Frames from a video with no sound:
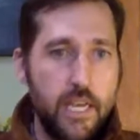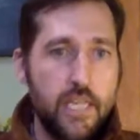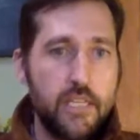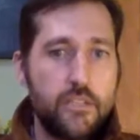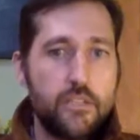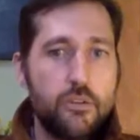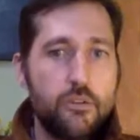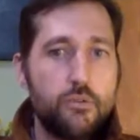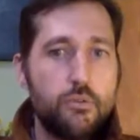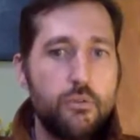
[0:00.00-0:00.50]
And
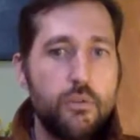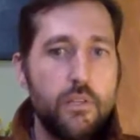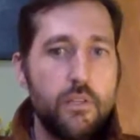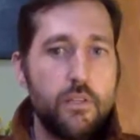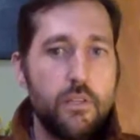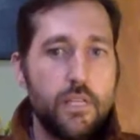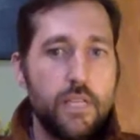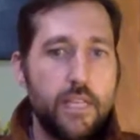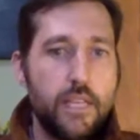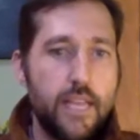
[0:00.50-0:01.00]
so
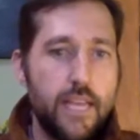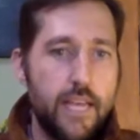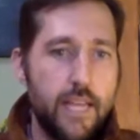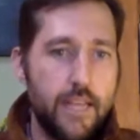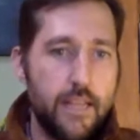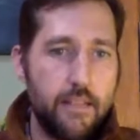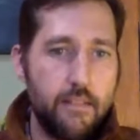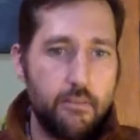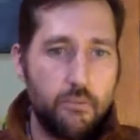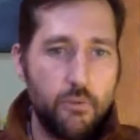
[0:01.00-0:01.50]
really,
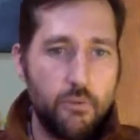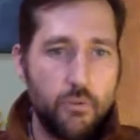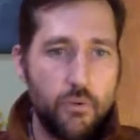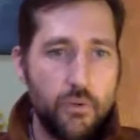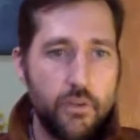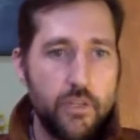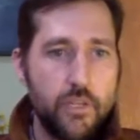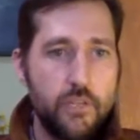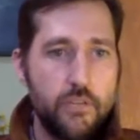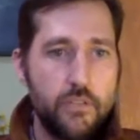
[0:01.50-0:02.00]
that when
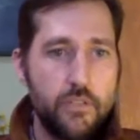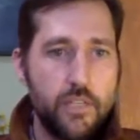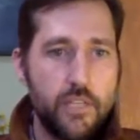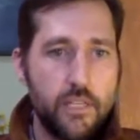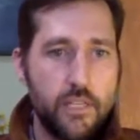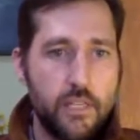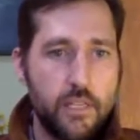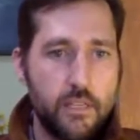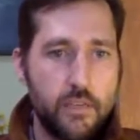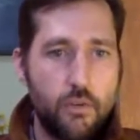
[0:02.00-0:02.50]
we're
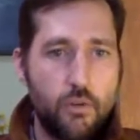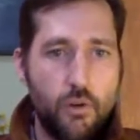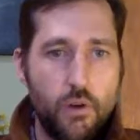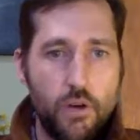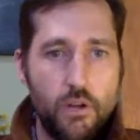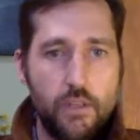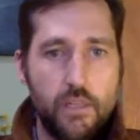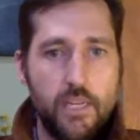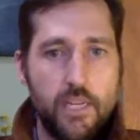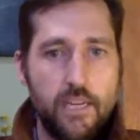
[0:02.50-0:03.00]
using the
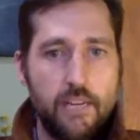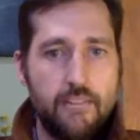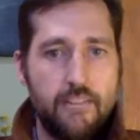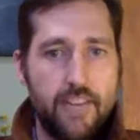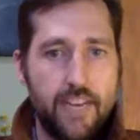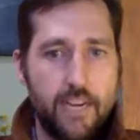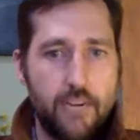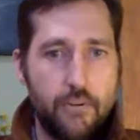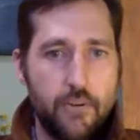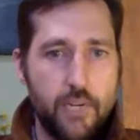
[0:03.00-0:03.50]
quality of
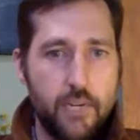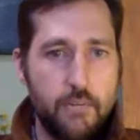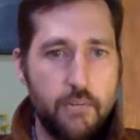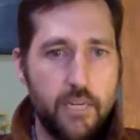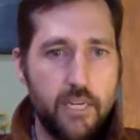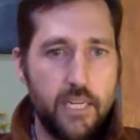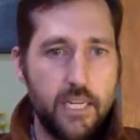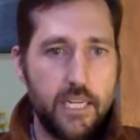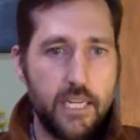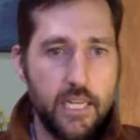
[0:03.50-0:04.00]

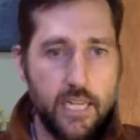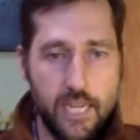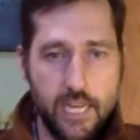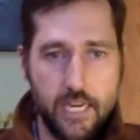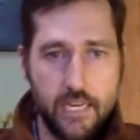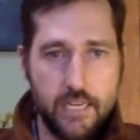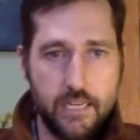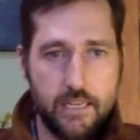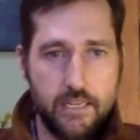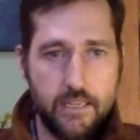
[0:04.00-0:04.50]
equanimity
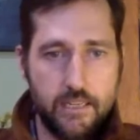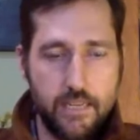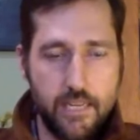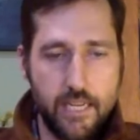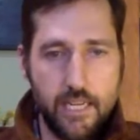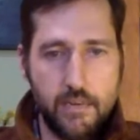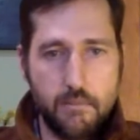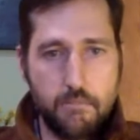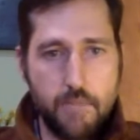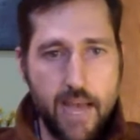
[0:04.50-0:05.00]
in
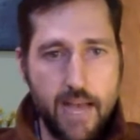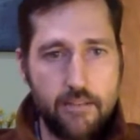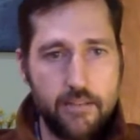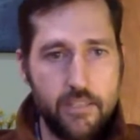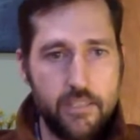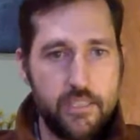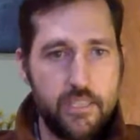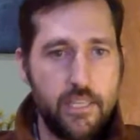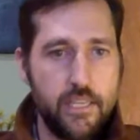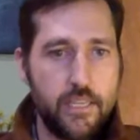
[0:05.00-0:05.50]

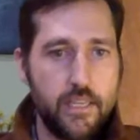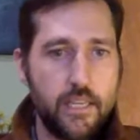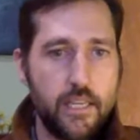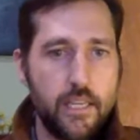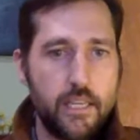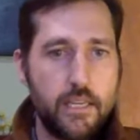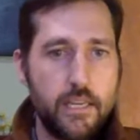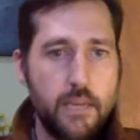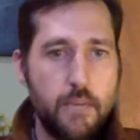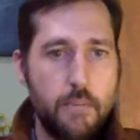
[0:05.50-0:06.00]
balancing
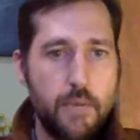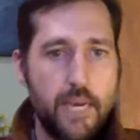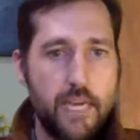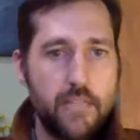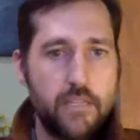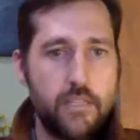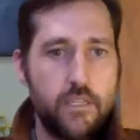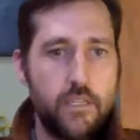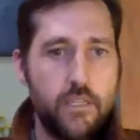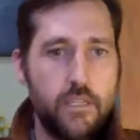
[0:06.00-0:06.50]
the
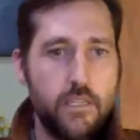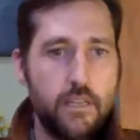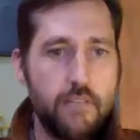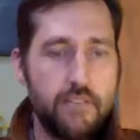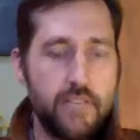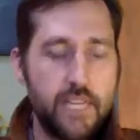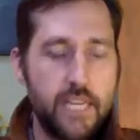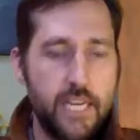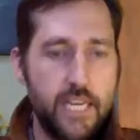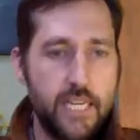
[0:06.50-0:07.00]
compassion and
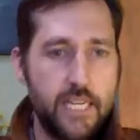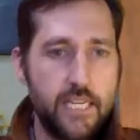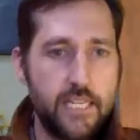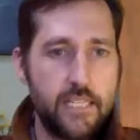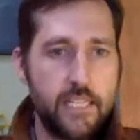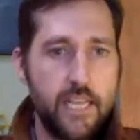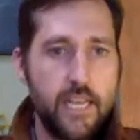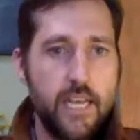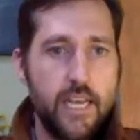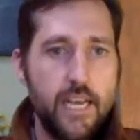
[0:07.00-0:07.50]
loving
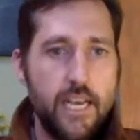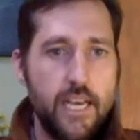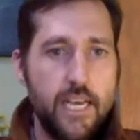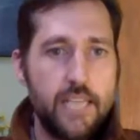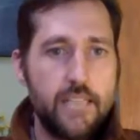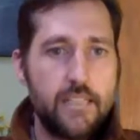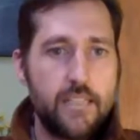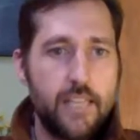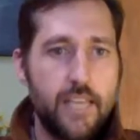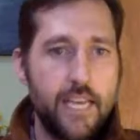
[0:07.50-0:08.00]
kindness,
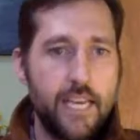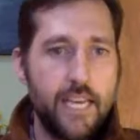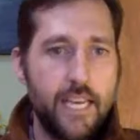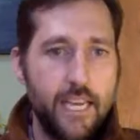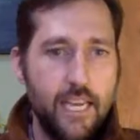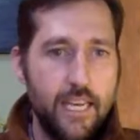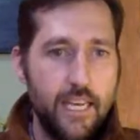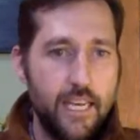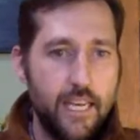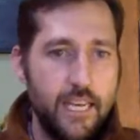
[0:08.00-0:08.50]
it's
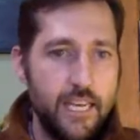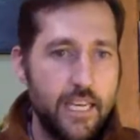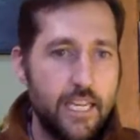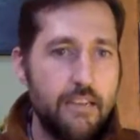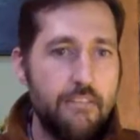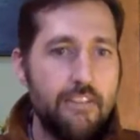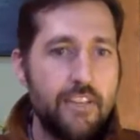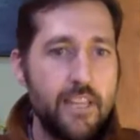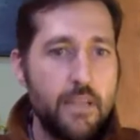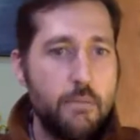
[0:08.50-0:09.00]
like
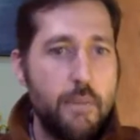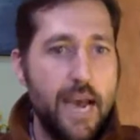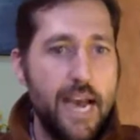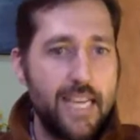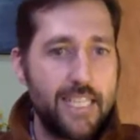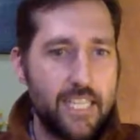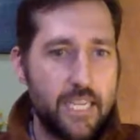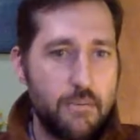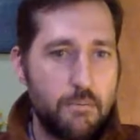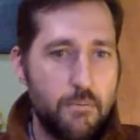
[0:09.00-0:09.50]
tossing the
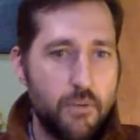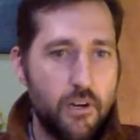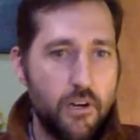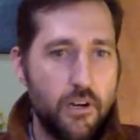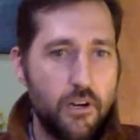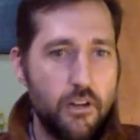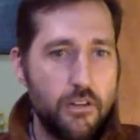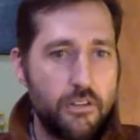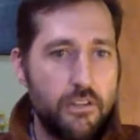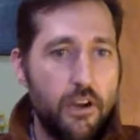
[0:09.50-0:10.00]

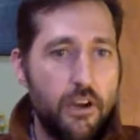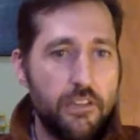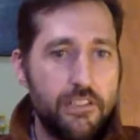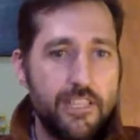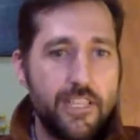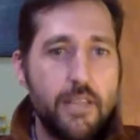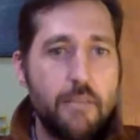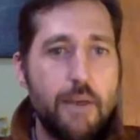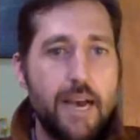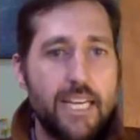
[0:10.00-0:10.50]

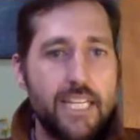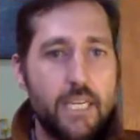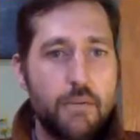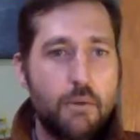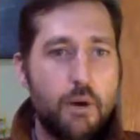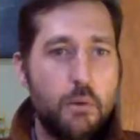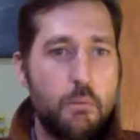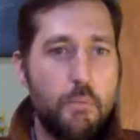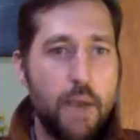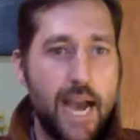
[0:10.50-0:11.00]

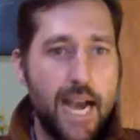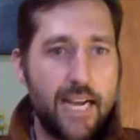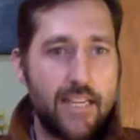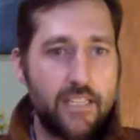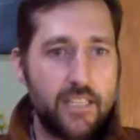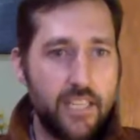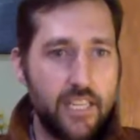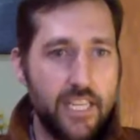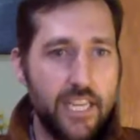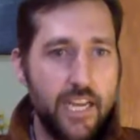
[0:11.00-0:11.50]
basketball back
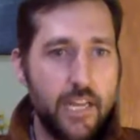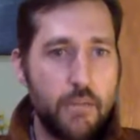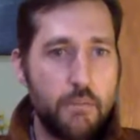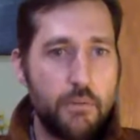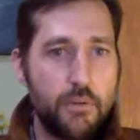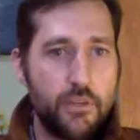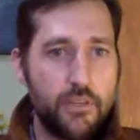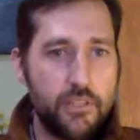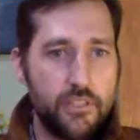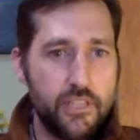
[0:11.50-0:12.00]
to the other
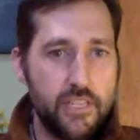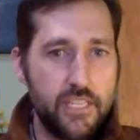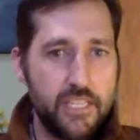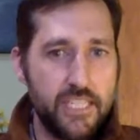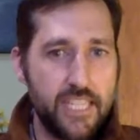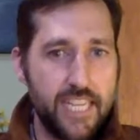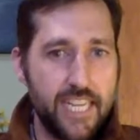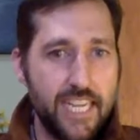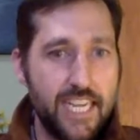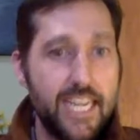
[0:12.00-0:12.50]
person,
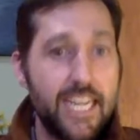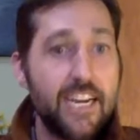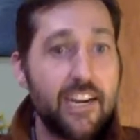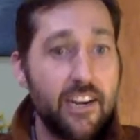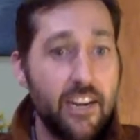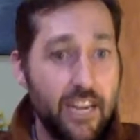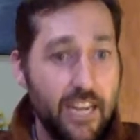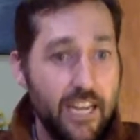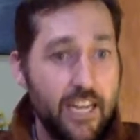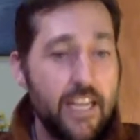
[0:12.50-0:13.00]
saying,
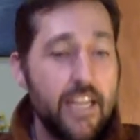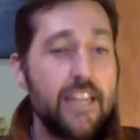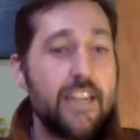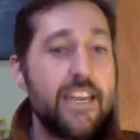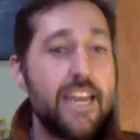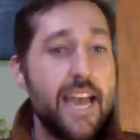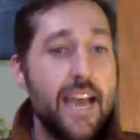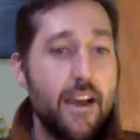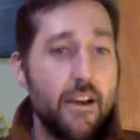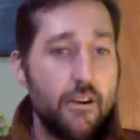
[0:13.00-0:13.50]
here,
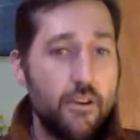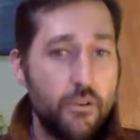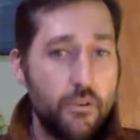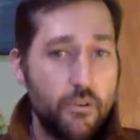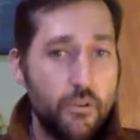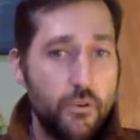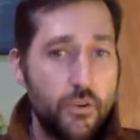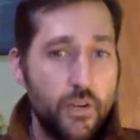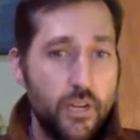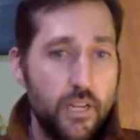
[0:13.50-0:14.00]

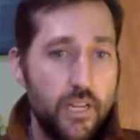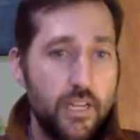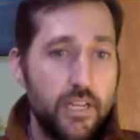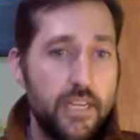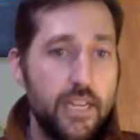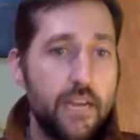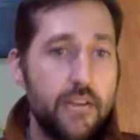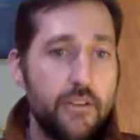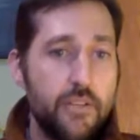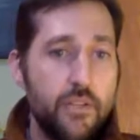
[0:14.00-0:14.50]
now
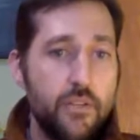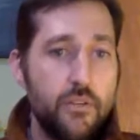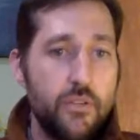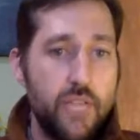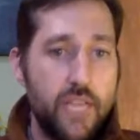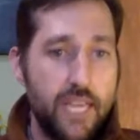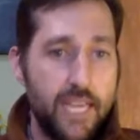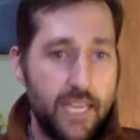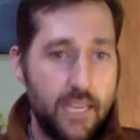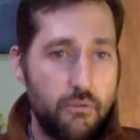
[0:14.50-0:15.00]
you
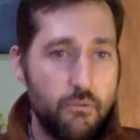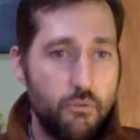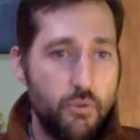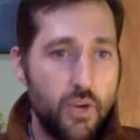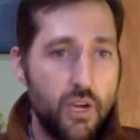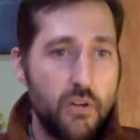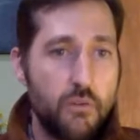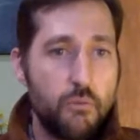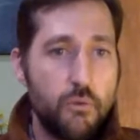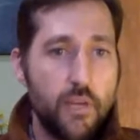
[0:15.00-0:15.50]
take and
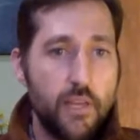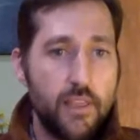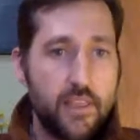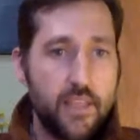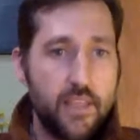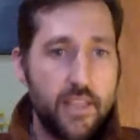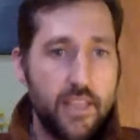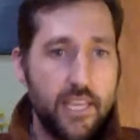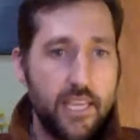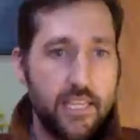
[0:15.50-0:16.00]
run with
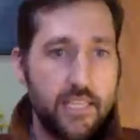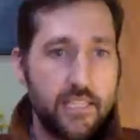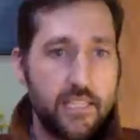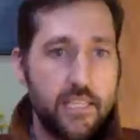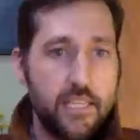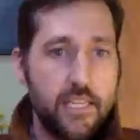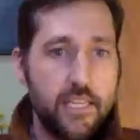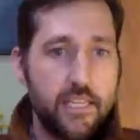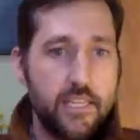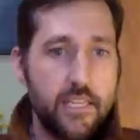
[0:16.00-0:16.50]
the things
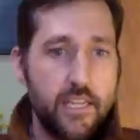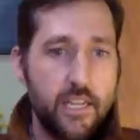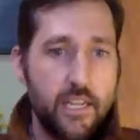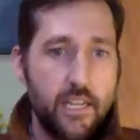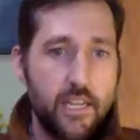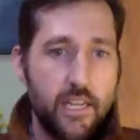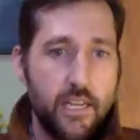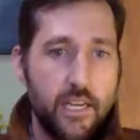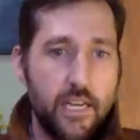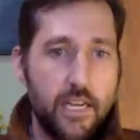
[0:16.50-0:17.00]
that
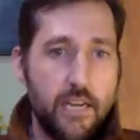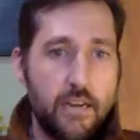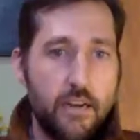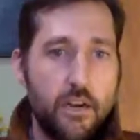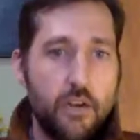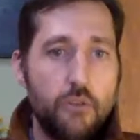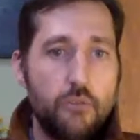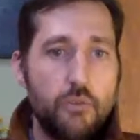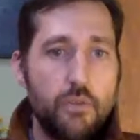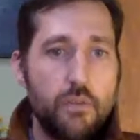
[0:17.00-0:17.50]

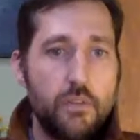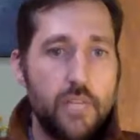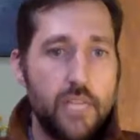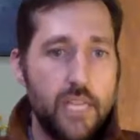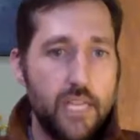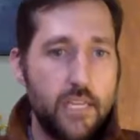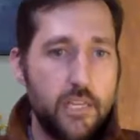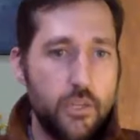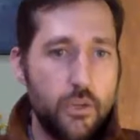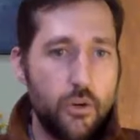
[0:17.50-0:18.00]
are
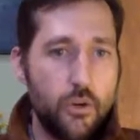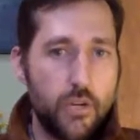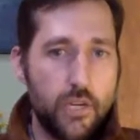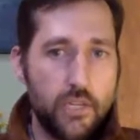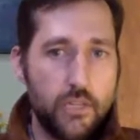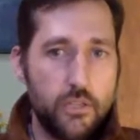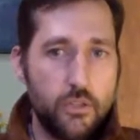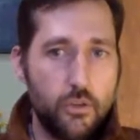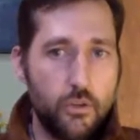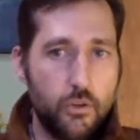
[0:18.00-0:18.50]
really in your
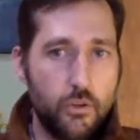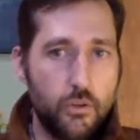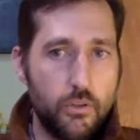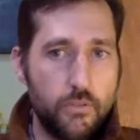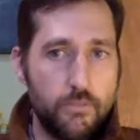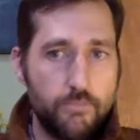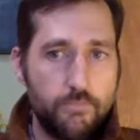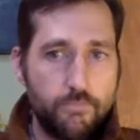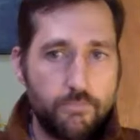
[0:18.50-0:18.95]
control.